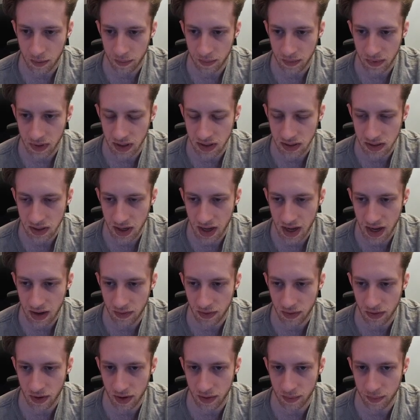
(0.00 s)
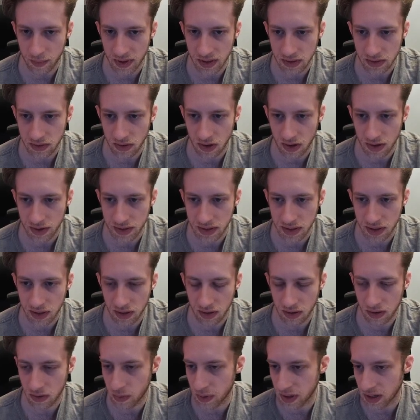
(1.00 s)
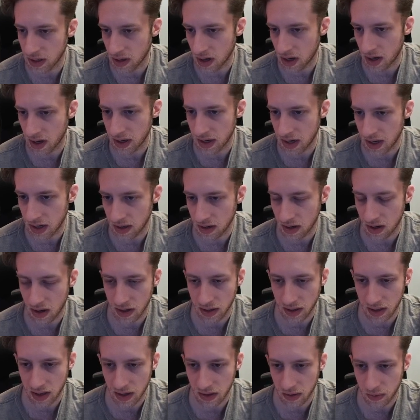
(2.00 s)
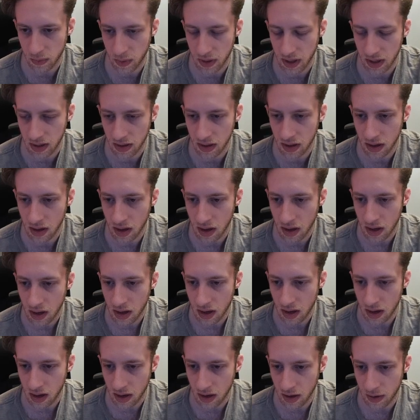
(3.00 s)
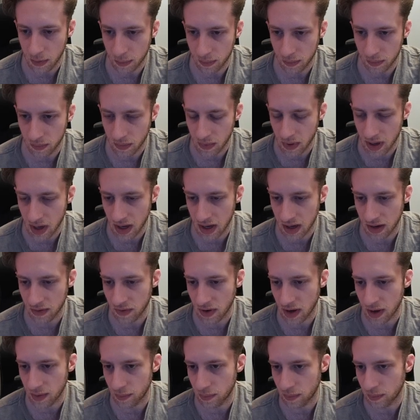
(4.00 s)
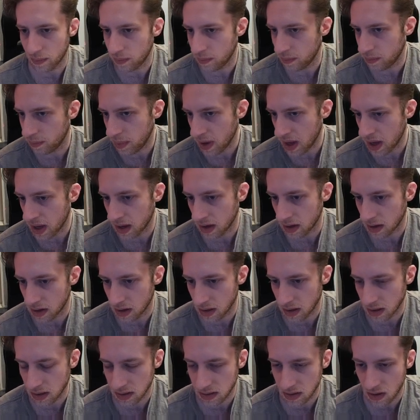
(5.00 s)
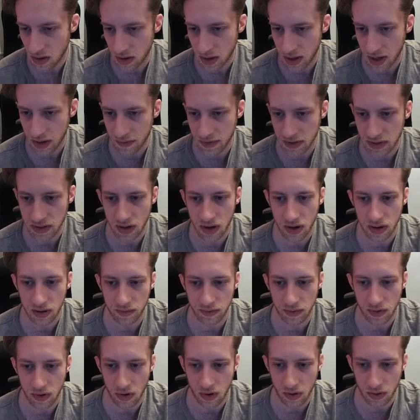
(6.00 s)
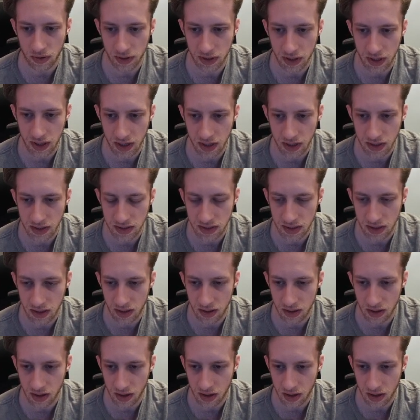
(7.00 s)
He's gonna have a lot of missed draws here. Queen 9, 8 9, king queen. And if I bet, he's not gonna have a ton of calling hands that